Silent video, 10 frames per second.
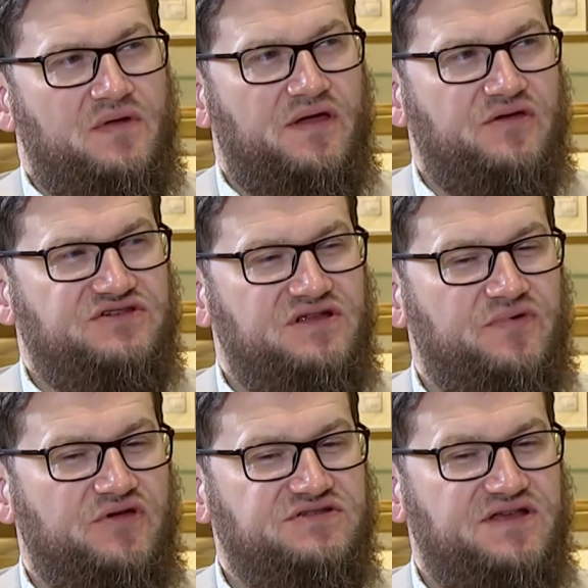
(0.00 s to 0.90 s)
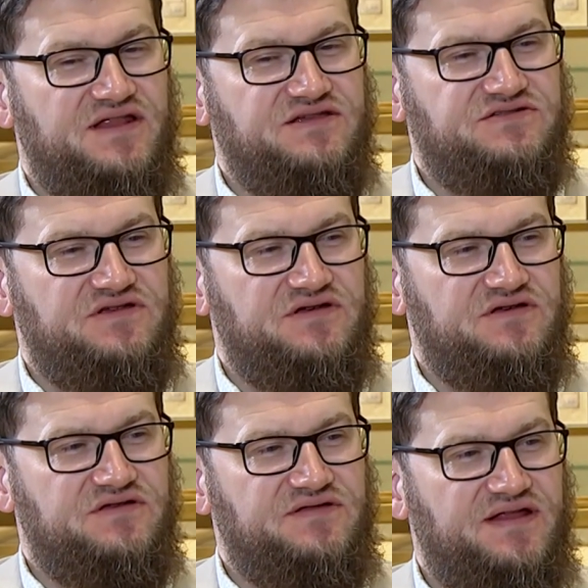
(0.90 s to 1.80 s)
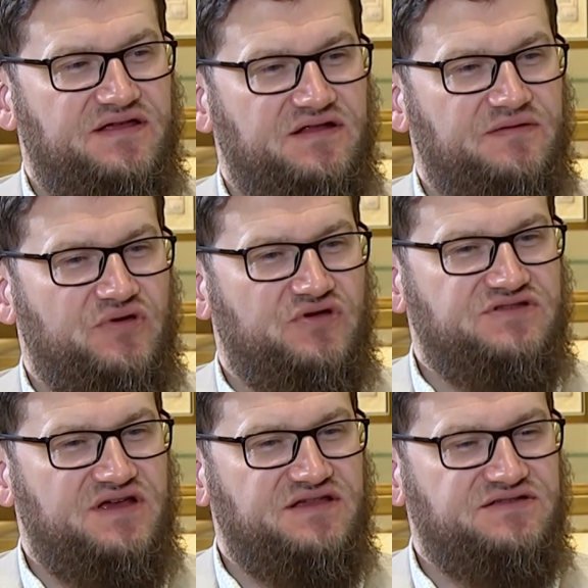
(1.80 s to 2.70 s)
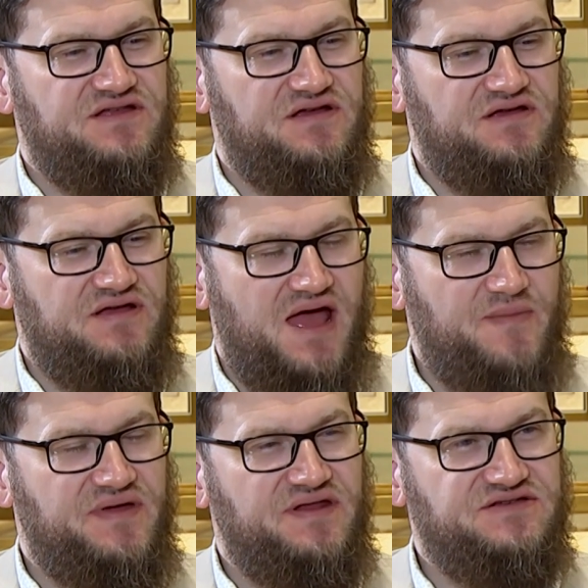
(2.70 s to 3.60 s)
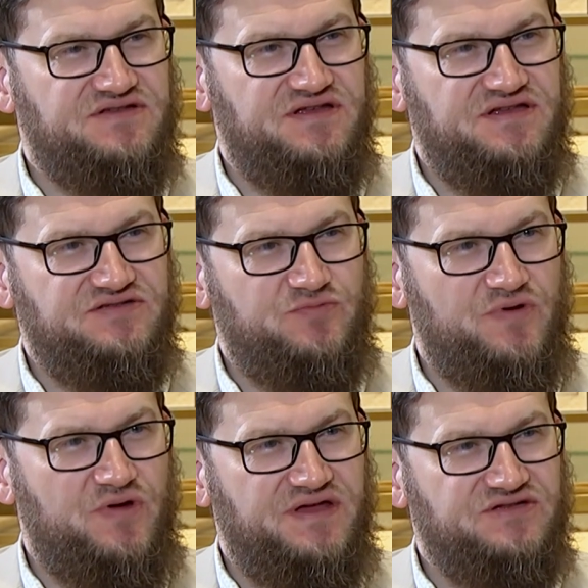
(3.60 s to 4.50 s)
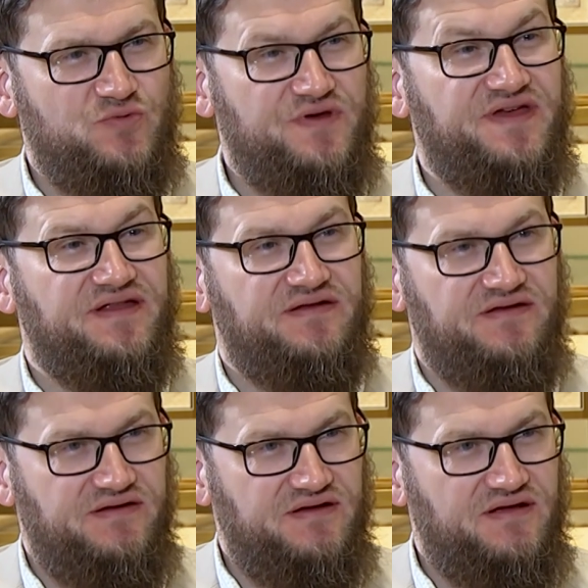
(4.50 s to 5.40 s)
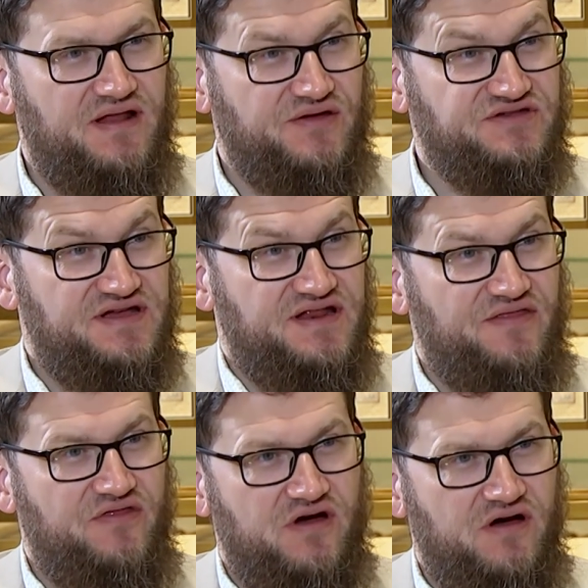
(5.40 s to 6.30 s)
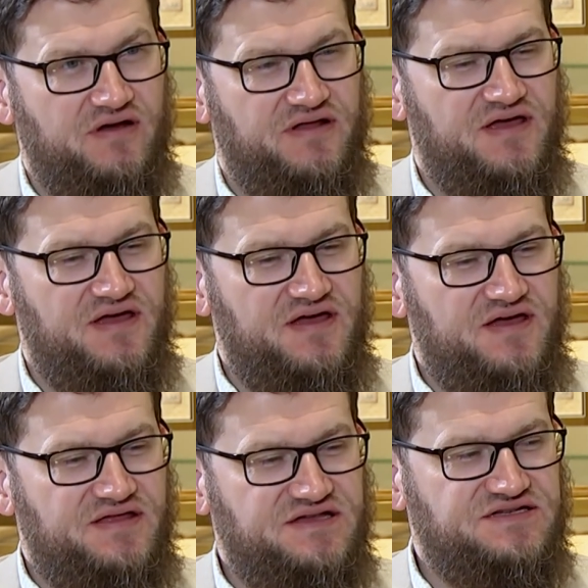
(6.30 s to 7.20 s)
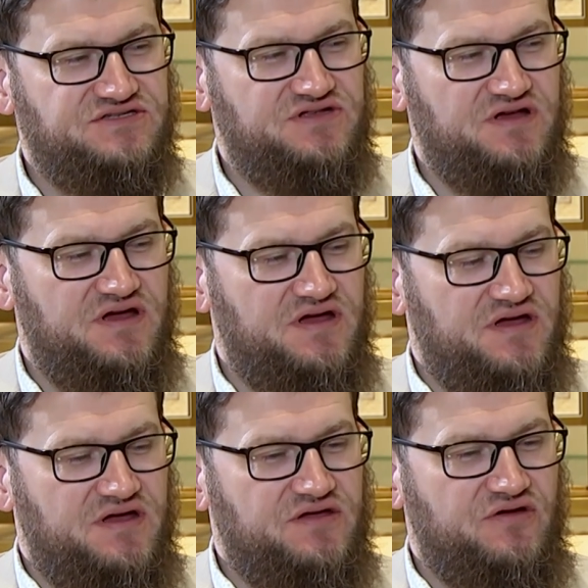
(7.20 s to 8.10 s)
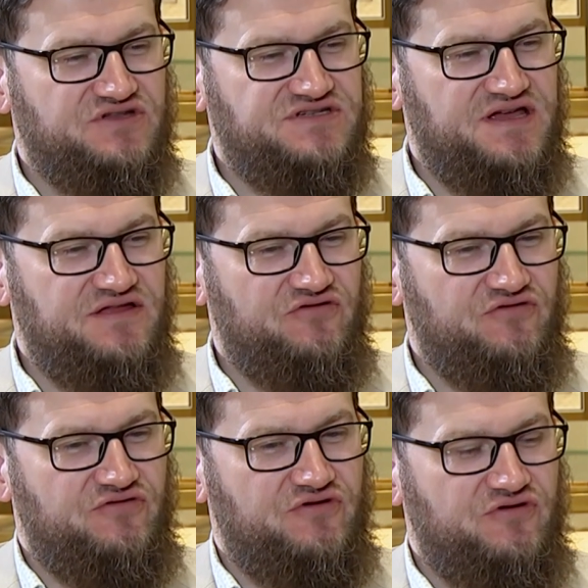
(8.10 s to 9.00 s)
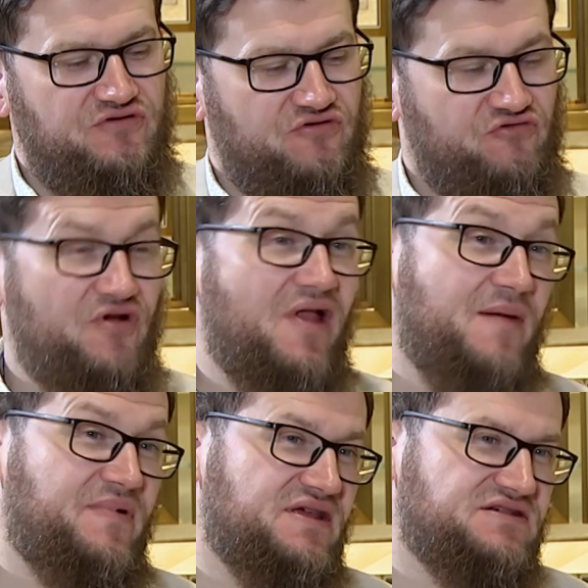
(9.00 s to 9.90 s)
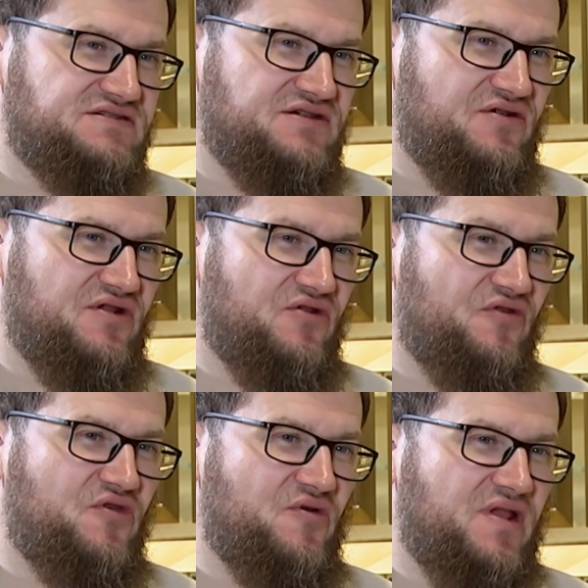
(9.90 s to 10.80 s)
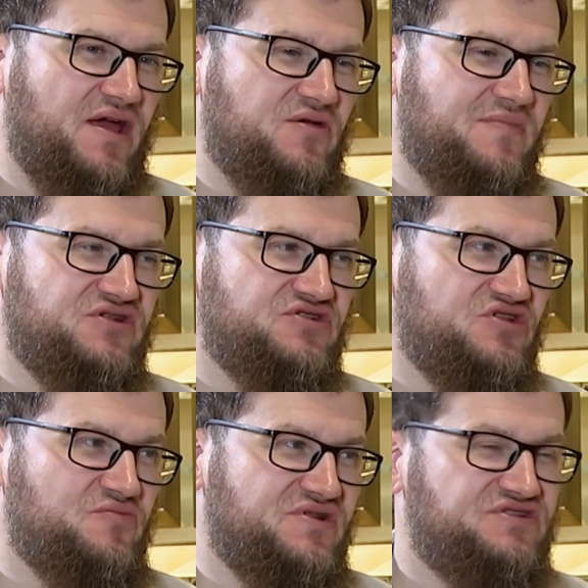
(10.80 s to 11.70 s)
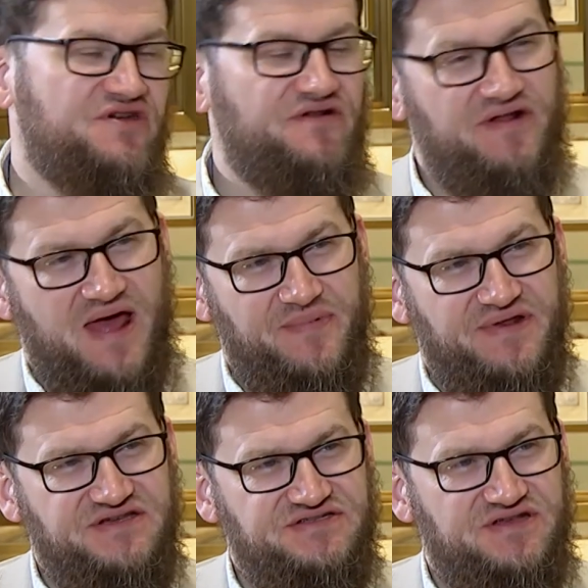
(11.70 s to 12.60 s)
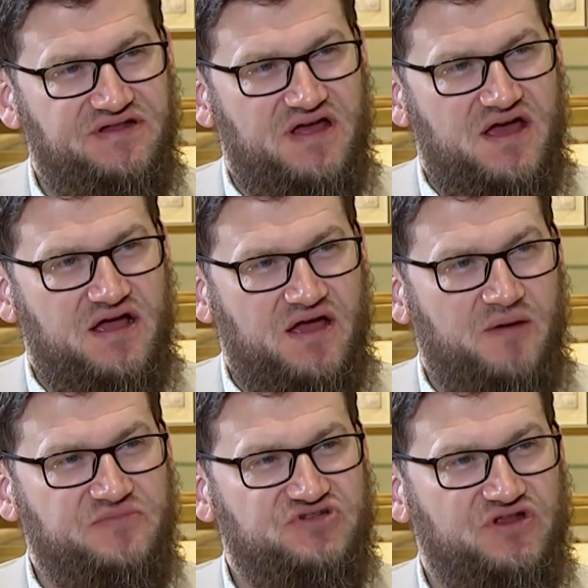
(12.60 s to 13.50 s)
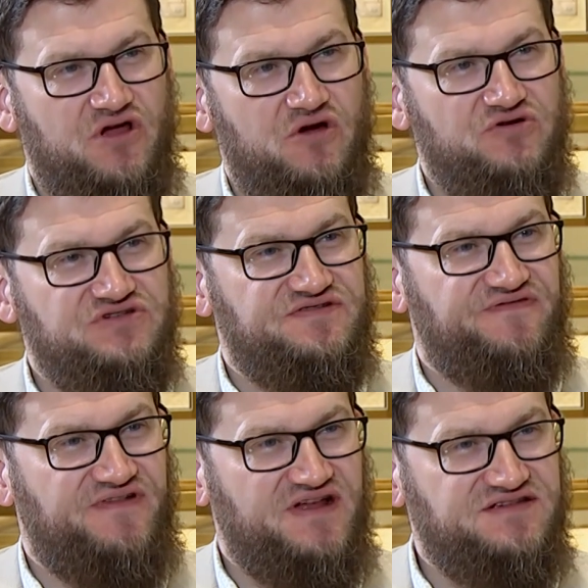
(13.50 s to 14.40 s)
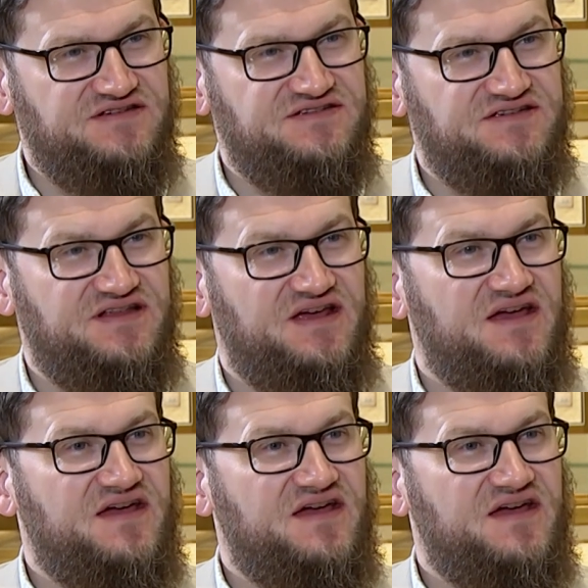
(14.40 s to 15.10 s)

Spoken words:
Like you said, because because that is the happiness that is within, like you said, in the heart. This is you could say the real happiness. Not the, like you mentioned, the material happiness that comes and goes and flutters and